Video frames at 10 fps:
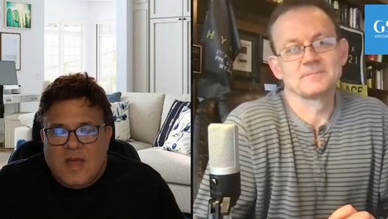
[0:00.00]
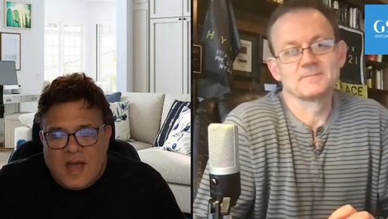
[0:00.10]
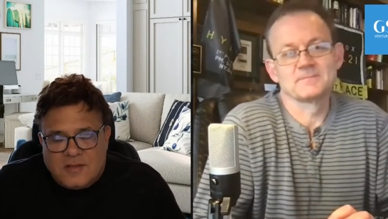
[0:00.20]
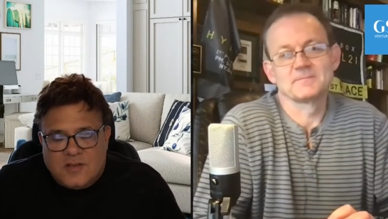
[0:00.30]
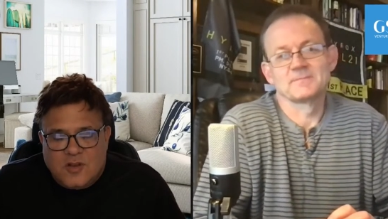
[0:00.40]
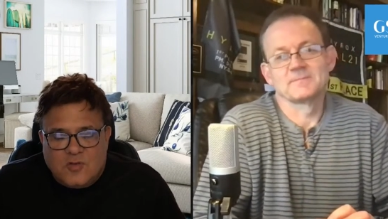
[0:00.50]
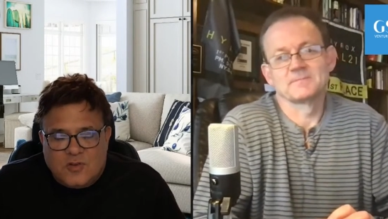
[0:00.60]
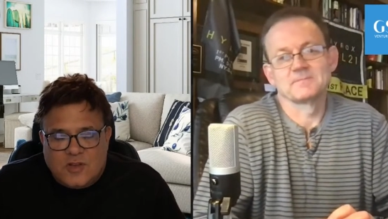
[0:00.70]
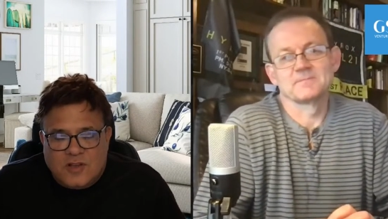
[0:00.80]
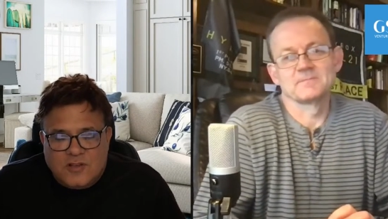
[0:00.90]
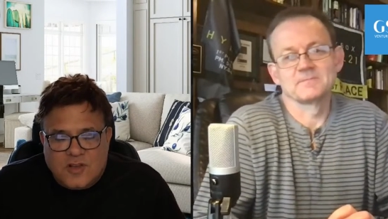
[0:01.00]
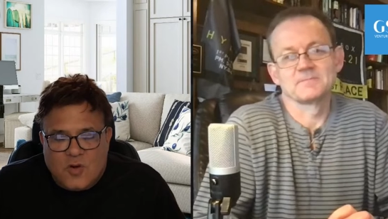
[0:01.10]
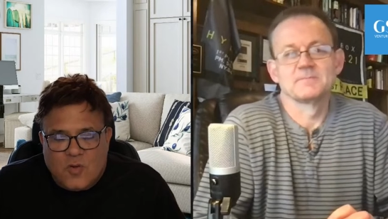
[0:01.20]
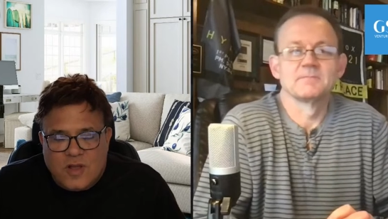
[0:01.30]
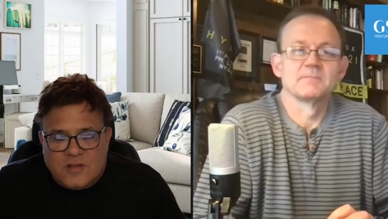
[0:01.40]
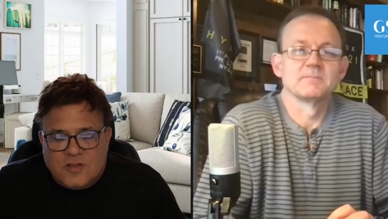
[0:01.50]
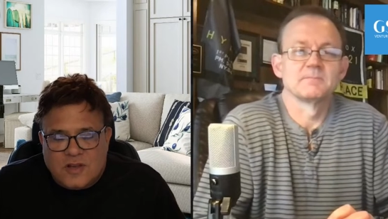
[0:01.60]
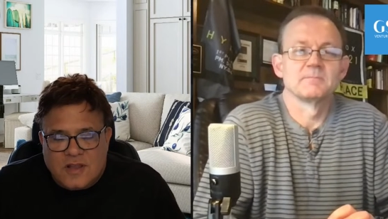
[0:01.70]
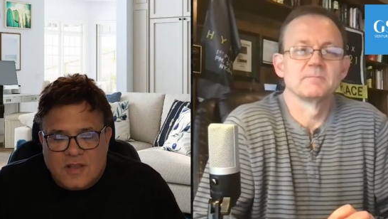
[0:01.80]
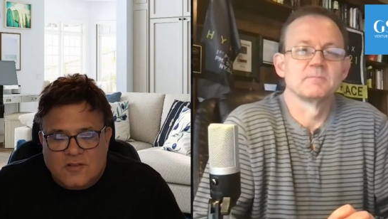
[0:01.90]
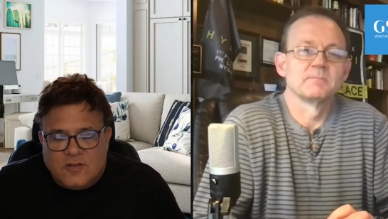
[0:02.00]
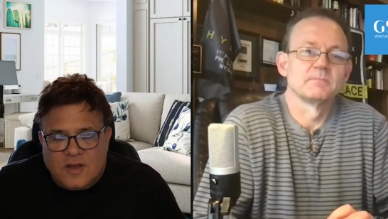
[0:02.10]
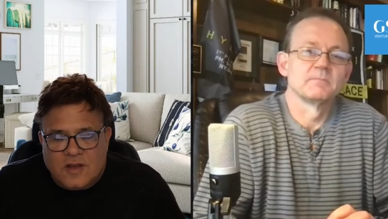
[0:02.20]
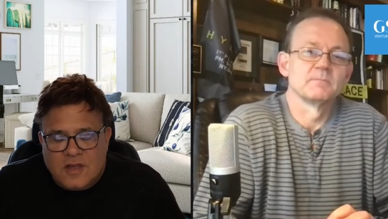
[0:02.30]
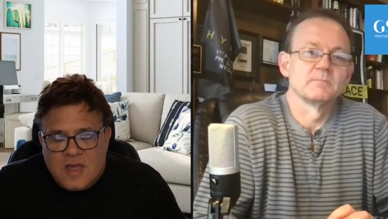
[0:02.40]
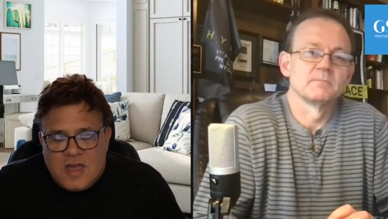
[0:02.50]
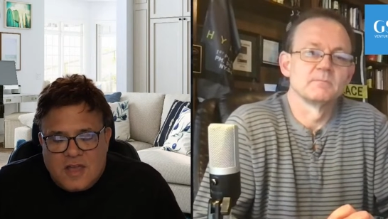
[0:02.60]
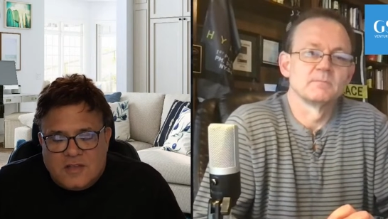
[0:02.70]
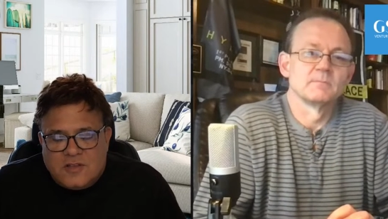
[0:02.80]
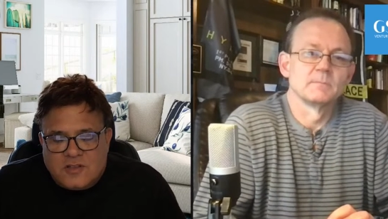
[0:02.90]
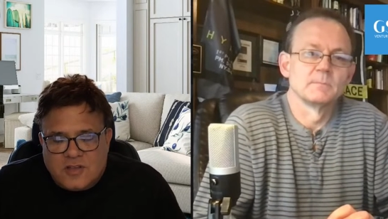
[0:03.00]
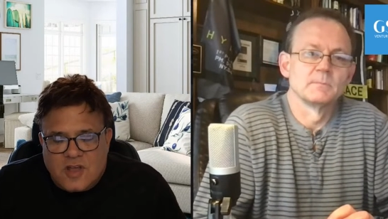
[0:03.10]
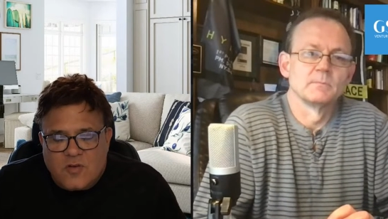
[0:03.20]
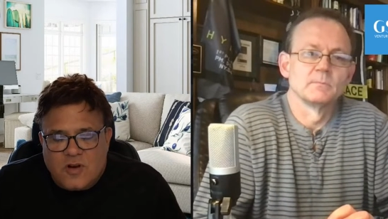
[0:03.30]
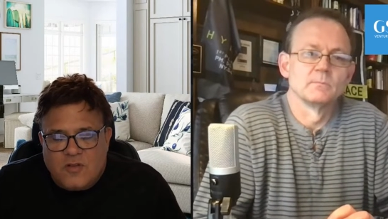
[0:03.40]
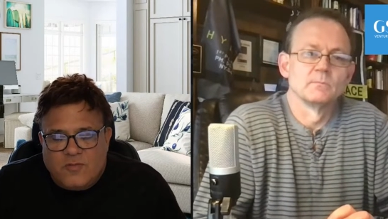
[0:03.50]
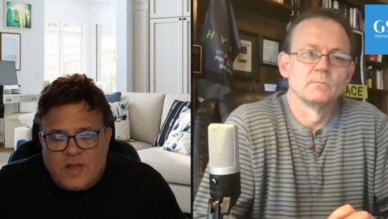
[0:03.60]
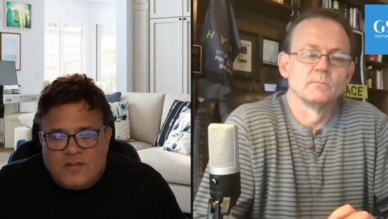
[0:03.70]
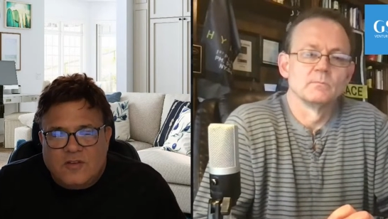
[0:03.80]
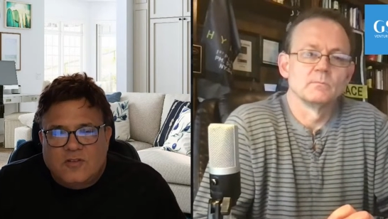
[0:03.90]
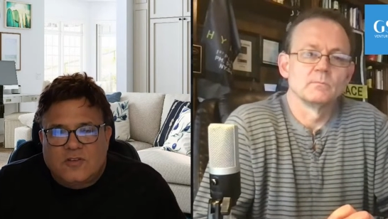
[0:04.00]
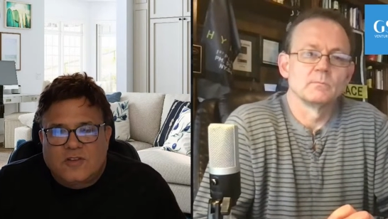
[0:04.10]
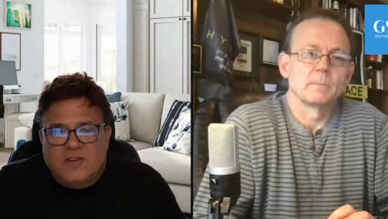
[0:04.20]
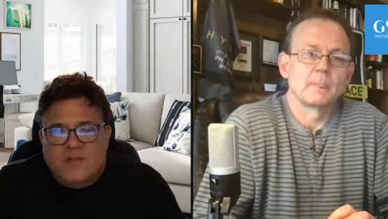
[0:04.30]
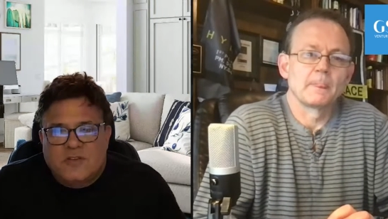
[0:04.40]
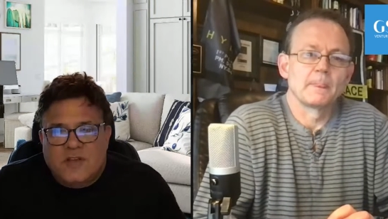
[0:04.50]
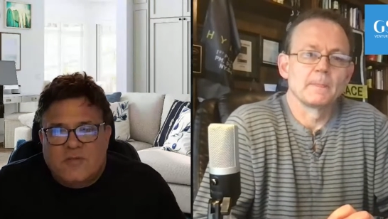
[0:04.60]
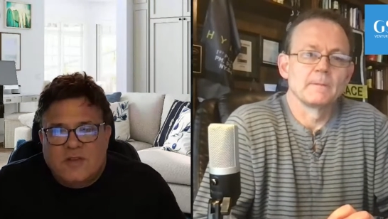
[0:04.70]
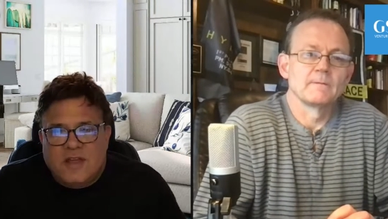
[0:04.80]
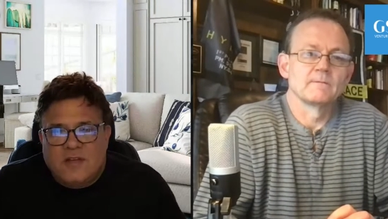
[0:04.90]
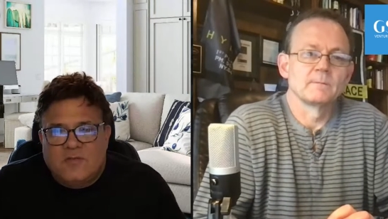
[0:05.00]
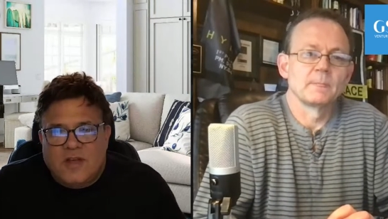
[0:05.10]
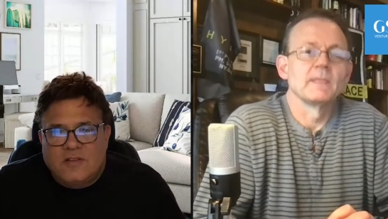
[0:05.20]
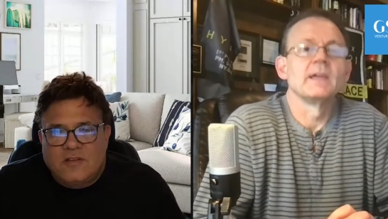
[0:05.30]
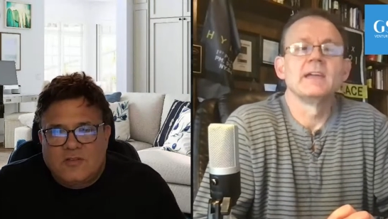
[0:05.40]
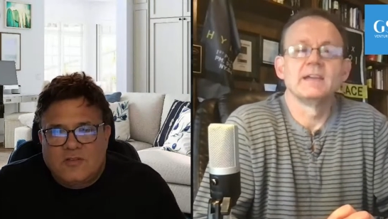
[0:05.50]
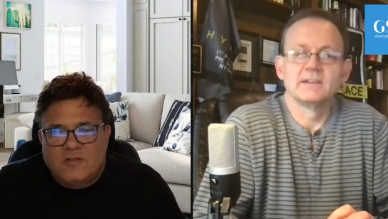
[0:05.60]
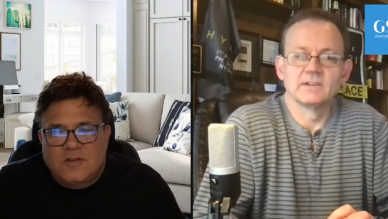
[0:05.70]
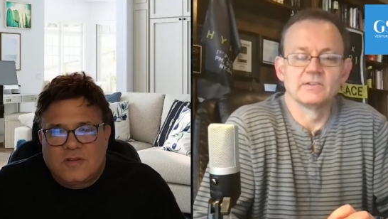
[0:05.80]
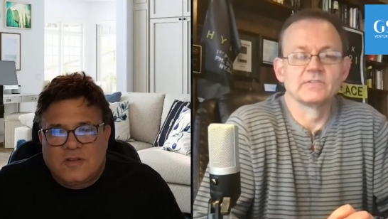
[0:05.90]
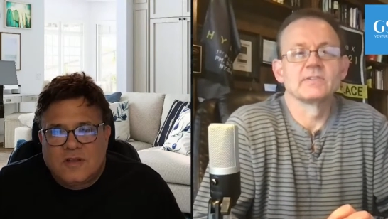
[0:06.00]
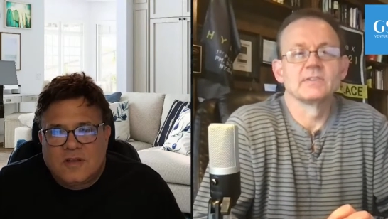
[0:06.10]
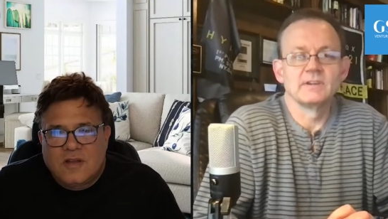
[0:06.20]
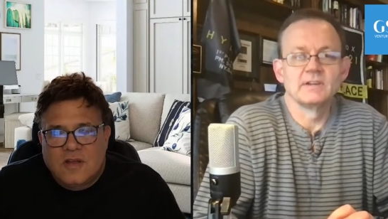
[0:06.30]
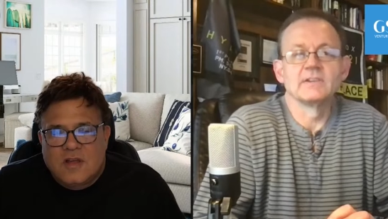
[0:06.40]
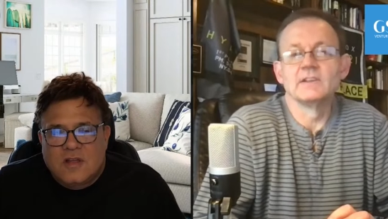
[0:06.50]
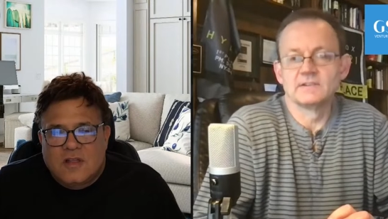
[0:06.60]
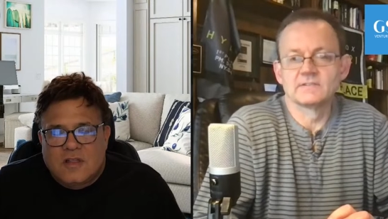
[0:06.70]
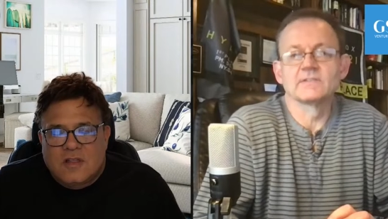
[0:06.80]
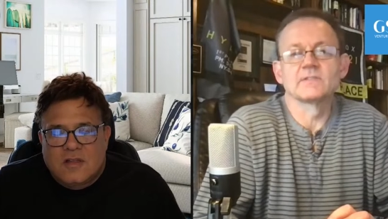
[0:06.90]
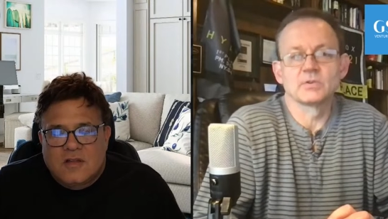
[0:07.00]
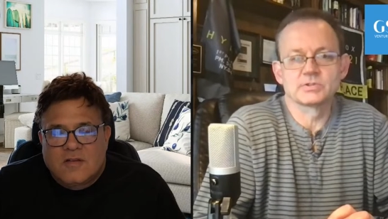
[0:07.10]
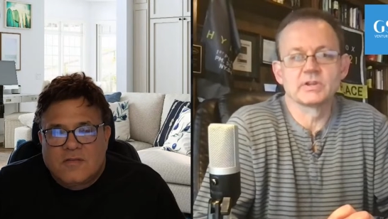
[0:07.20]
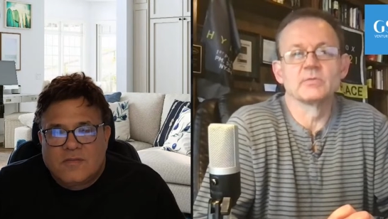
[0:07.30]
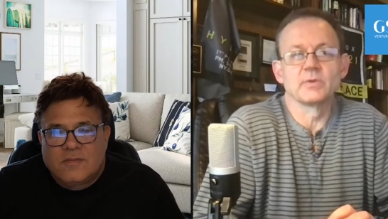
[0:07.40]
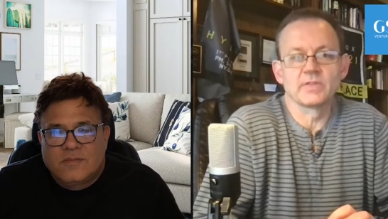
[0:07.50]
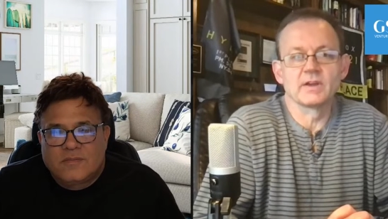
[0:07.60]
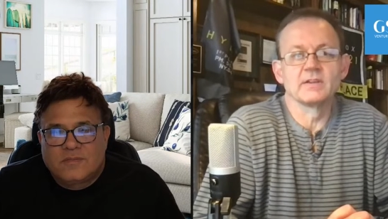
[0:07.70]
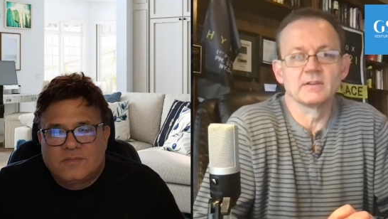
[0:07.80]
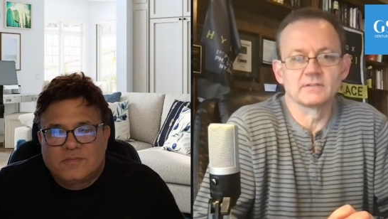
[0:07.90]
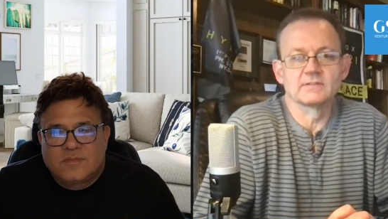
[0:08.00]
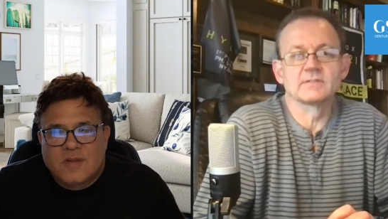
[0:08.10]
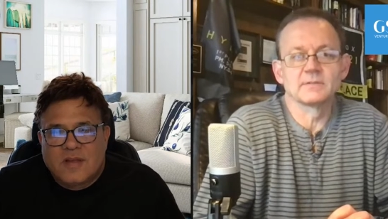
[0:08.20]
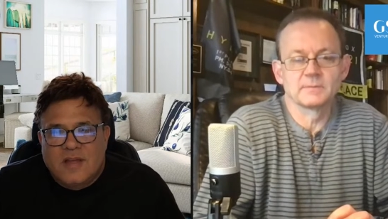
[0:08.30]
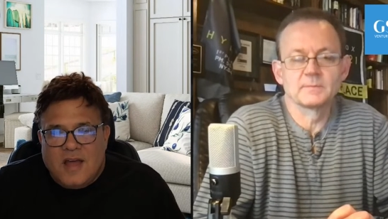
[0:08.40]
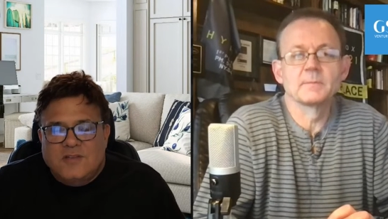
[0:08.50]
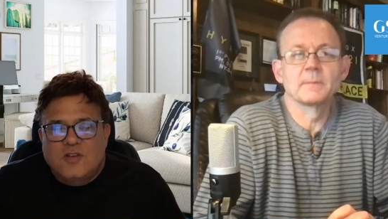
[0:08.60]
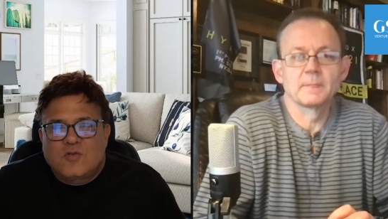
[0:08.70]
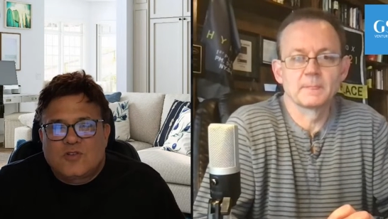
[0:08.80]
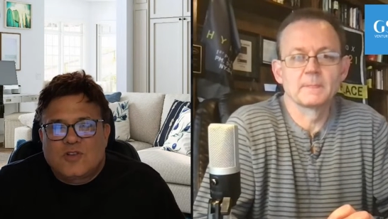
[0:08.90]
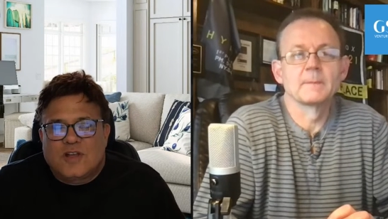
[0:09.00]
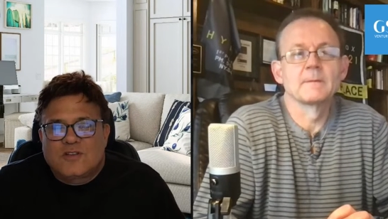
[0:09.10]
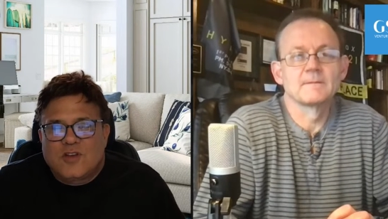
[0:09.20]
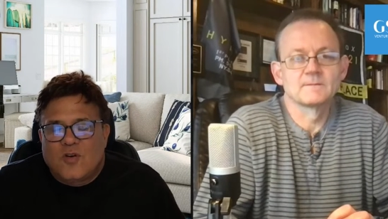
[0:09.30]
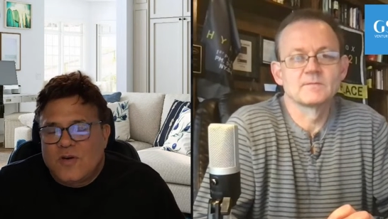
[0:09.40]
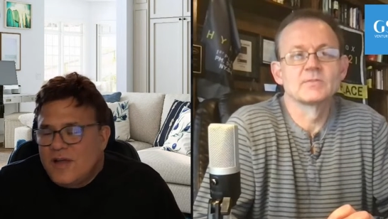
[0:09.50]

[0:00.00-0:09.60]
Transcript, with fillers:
Speaker 1: That's interesting. So is a Southern Adventist the same as Seventh Day Adventist? It is. It is associated with that, yes. That's interesting. So